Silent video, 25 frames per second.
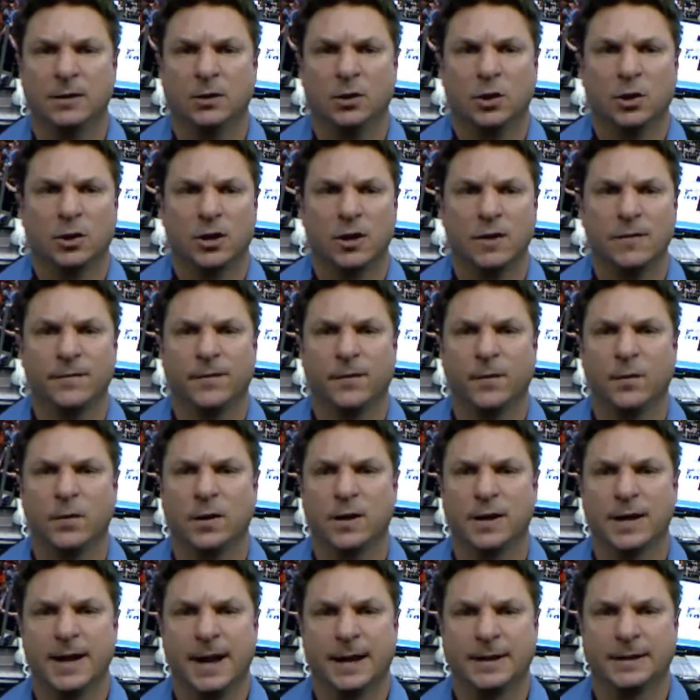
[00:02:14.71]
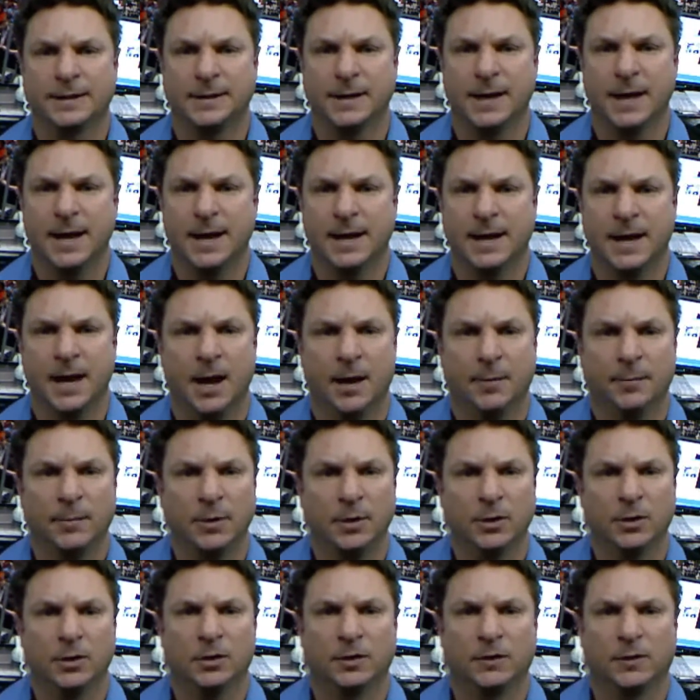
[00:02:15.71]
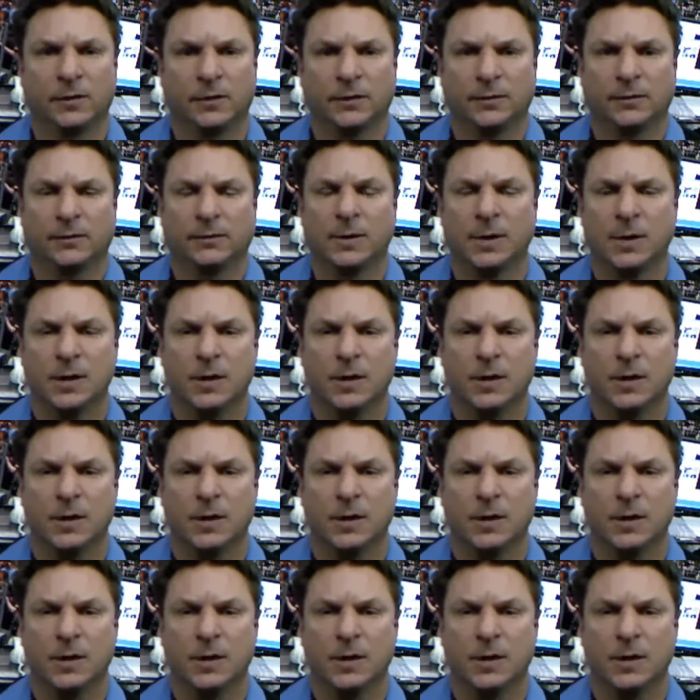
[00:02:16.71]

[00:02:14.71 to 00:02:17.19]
looking for the next leg up. It looks